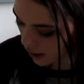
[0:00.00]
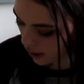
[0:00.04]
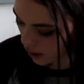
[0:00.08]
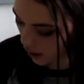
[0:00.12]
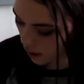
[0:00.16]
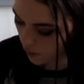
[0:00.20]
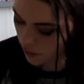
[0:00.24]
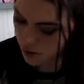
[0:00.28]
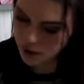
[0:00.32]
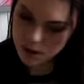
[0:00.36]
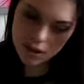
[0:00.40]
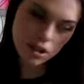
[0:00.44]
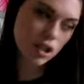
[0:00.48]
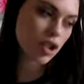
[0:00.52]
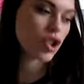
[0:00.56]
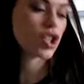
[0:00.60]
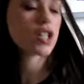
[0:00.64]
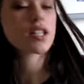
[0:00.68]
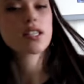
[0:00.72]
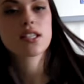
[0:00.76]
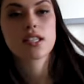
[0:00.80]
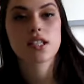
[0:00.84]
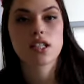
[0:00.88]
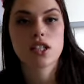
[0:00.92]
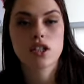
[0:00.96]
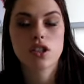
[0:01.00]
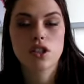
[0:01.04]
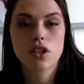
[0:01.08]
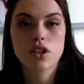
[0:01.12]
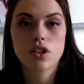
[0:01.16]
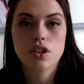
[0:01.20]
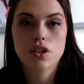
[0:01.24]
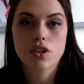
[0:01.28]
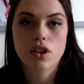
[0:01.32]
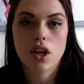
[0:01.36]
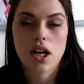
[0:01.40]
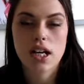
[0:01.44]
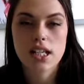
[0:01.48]
that I would suggest to
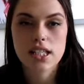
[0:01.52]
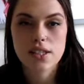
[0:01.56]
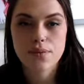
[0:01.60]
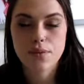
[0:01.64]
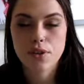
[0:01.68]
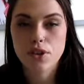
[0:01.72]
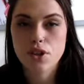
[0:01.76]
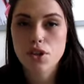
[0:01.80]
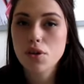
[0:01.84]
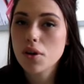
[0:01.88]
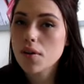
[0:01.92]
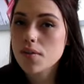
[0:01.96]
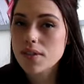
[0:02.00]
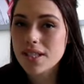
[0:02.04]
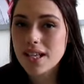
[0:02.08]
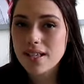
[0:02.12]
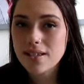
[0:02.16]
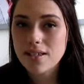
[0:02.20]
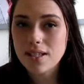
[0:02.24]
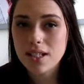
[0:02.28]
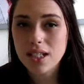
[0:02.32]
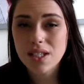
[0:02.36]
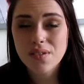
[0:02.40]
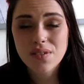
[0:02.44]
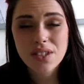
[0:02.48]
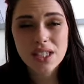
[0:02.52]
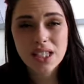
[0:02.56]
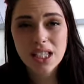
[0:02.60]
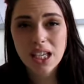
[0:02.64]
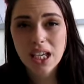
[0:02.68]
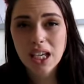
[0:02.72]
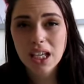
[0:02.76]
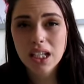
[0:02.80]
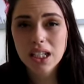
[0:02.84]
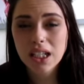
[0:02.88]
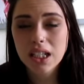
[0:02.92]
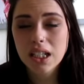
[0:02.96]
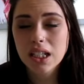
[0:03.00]
you guys if you do have sensitive
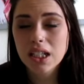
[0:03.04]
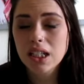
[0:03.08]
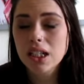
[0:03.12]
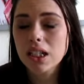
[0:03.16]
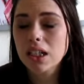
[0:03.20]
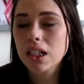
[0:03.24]
skin.